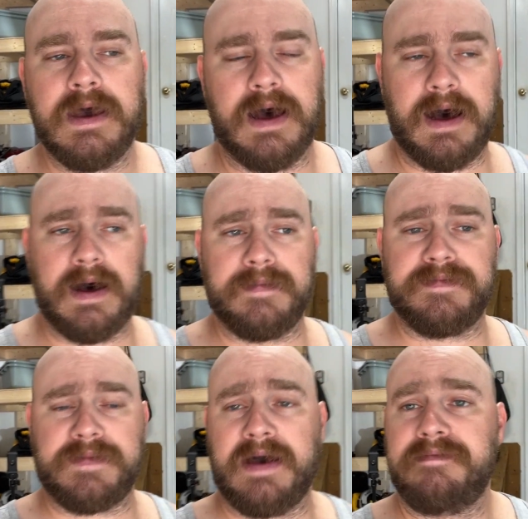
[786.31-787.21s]

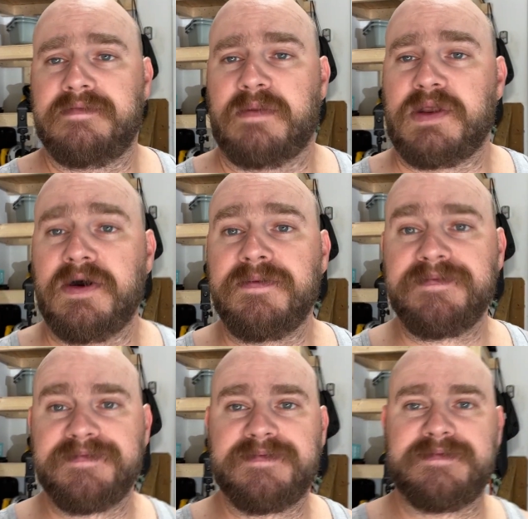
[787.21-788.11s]
yeah, let me know.
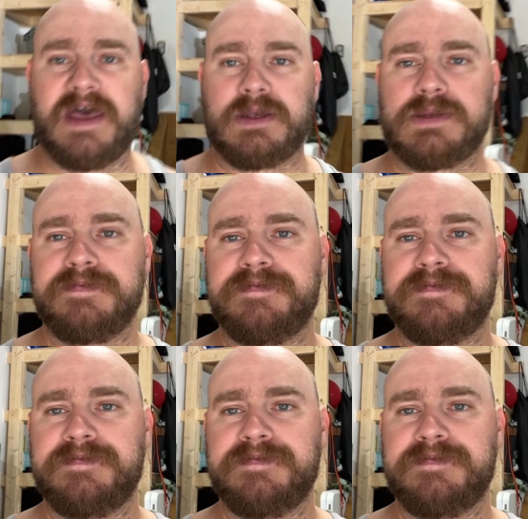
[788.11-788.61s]
Thanks.